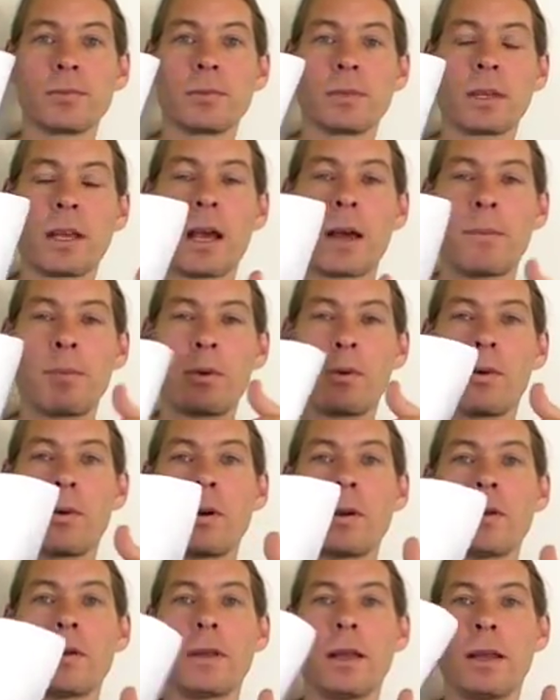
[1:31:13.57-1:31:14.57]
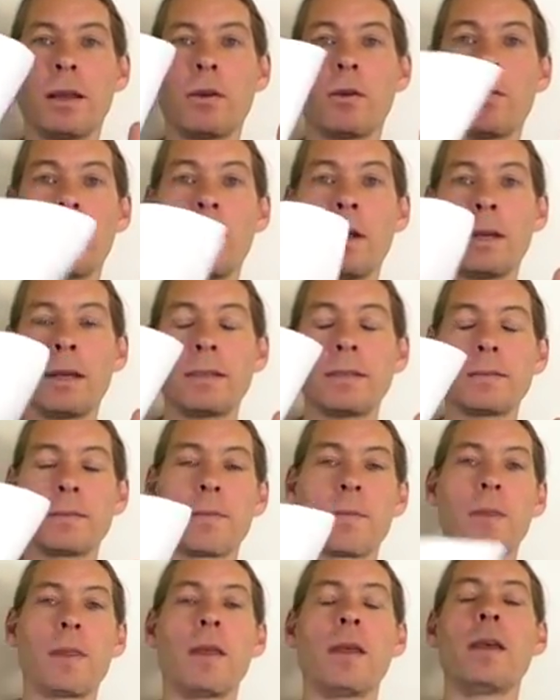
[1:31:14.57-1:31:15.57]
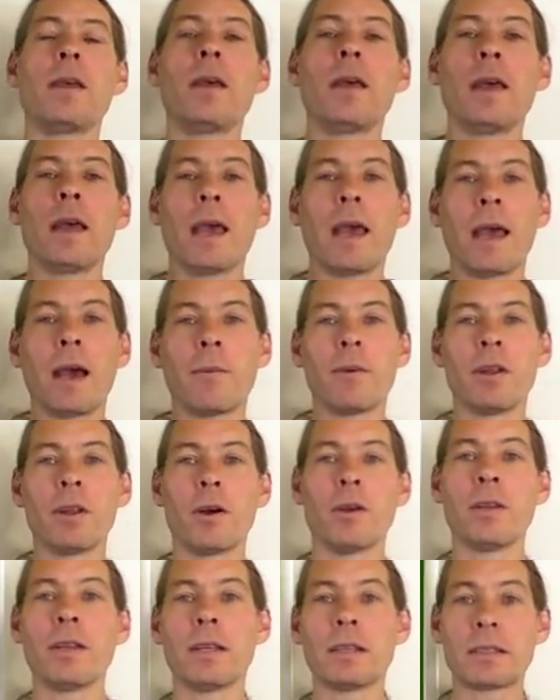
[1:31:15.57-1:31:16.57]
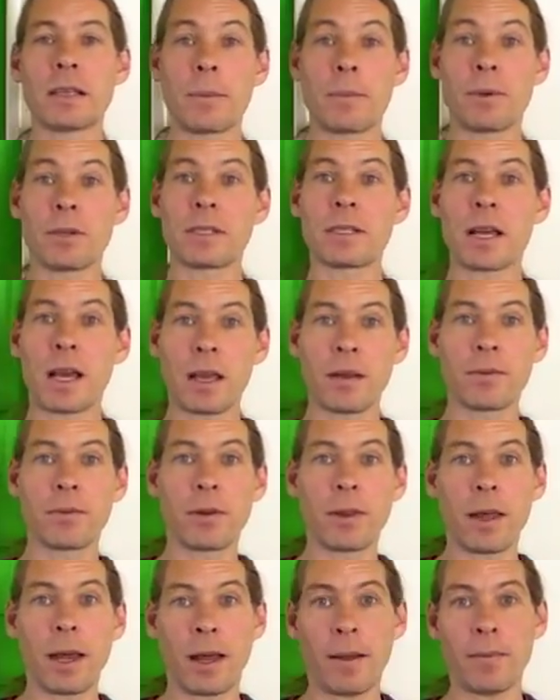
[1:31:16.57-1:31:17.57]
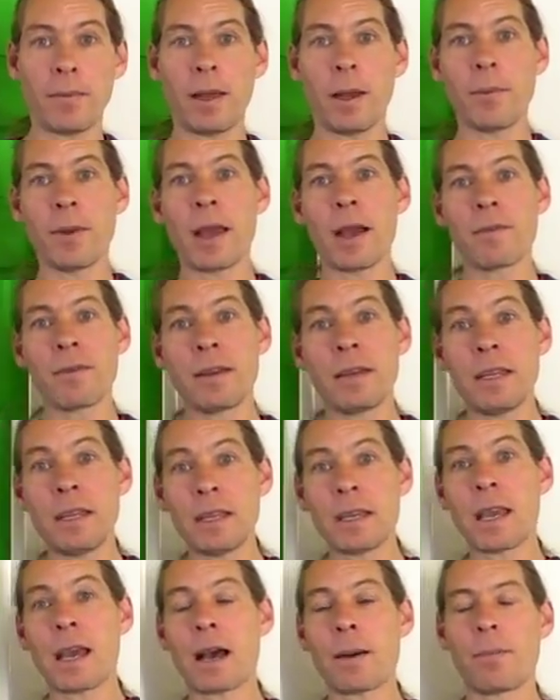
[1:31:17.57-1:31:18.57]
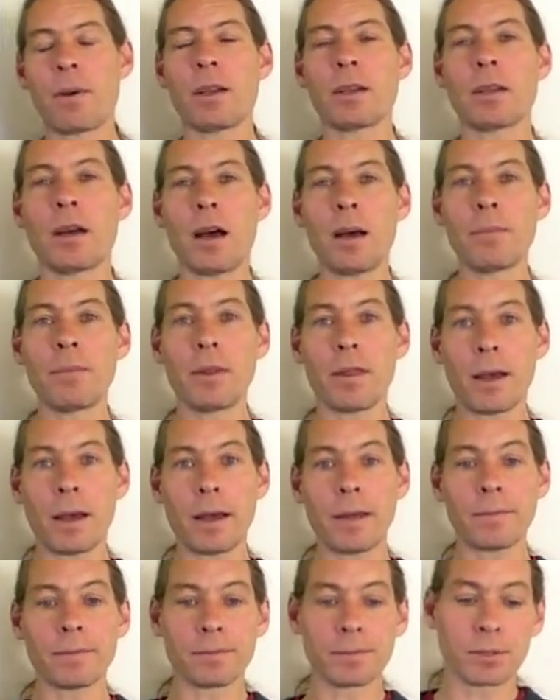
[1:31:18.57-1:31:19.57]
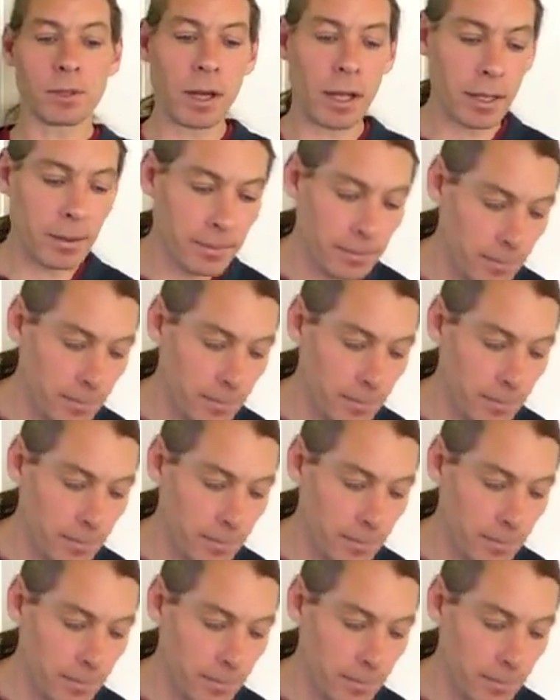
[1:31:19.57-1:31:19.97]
Capricorn and Aquarius, and we don't need a separate sign for that. And we have a kneecap on top of that, right?